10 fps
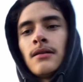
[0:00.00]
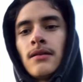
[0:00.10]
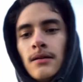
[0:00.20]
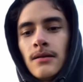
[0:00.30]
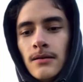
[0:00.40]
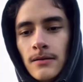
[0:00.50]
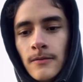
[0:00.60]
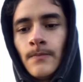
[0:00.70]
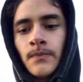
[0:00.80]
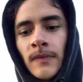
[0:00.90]
I
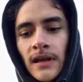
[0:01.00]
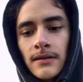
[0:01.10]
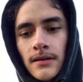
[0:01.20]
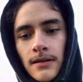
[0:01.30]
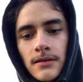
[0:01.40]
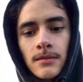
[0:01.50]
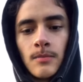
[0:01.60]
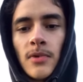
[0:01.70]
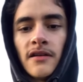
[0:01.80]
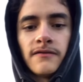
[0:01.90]
think it's
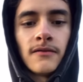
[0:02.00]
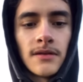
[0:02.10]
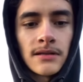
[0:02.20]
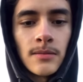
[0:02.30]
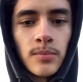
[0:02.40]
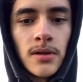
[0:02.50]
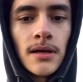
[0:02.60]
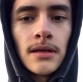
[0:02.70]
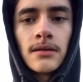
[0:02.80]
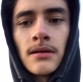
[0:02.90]
mindfulness in
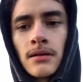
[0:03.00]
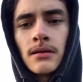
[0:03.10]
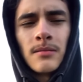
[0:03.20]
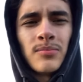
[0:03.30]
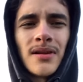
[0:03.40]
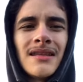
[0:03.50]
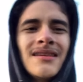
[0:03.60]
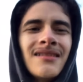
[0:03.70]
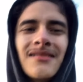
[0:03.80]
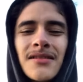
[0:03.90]
plain
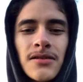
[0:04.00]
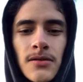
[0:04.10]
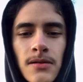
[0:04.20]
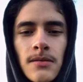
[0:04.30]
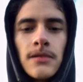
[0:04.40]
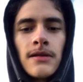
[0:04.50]
English or something like